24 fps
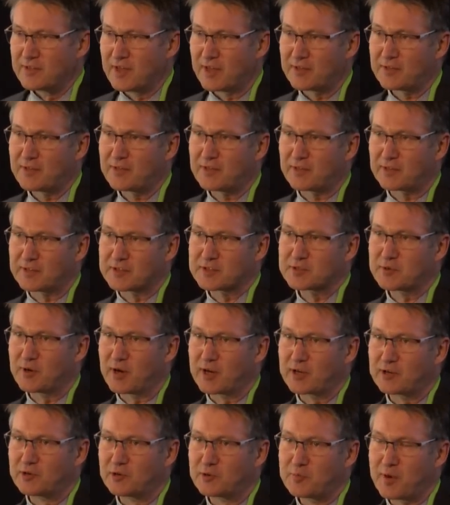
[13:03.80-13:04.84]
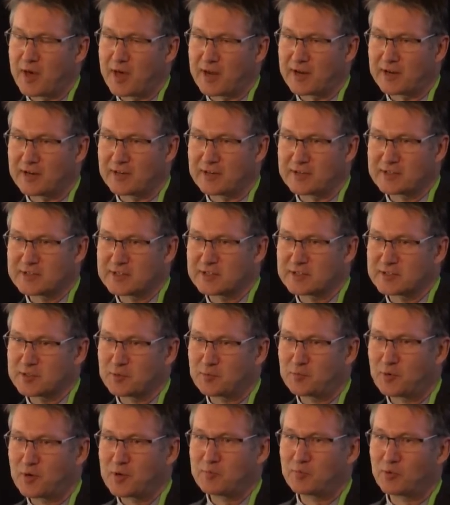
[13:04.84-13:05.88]
The other thing that's quite good about it is it's a
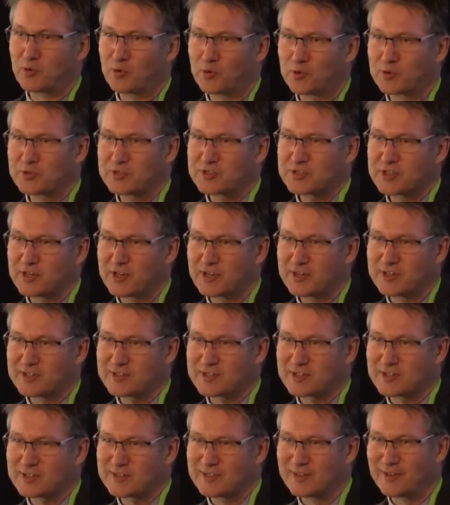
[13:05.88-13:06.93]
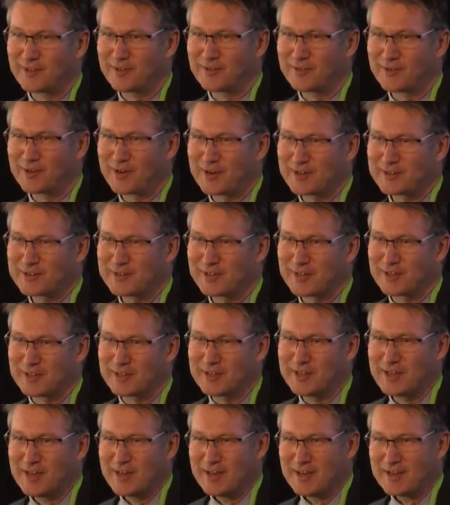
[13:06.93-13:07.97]
pretty broad church. It's not there aren't
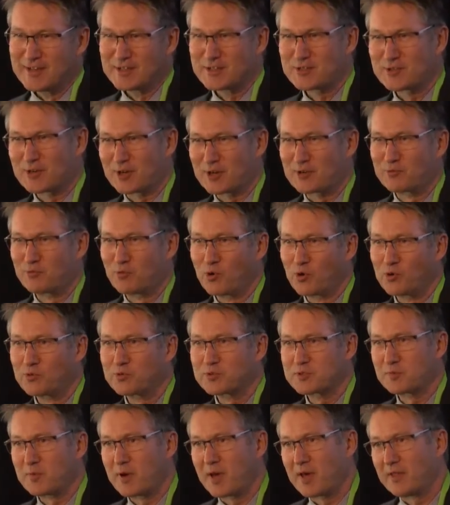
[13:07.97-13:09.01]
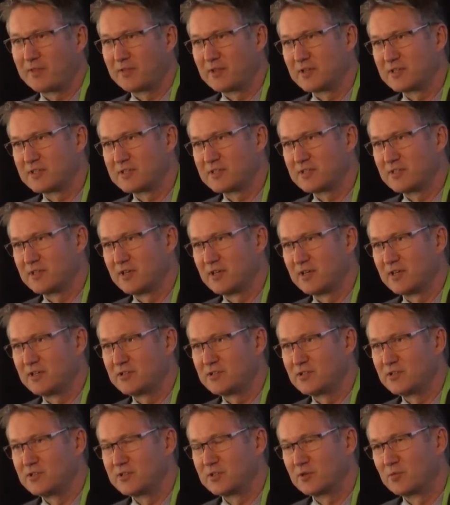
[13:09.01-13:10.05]
any strict rules about this. The
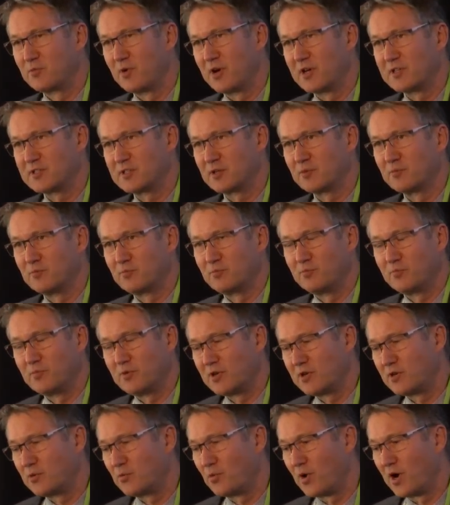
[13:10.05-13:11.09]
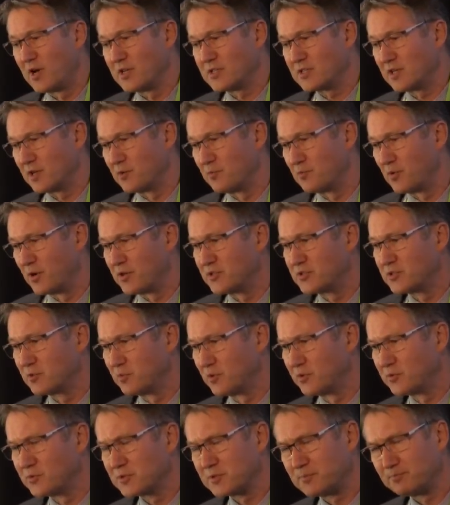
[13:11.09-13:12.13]
choosing wisely, wisely
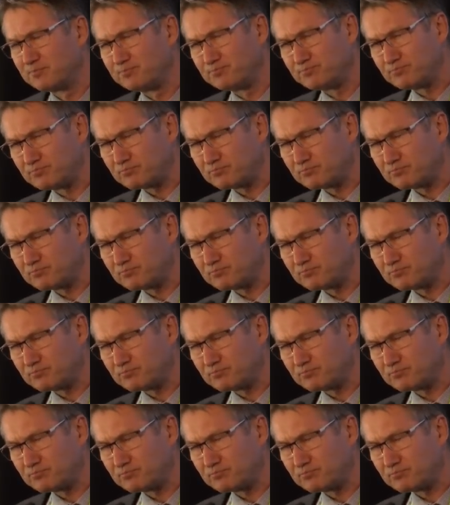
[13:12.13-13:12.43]
principles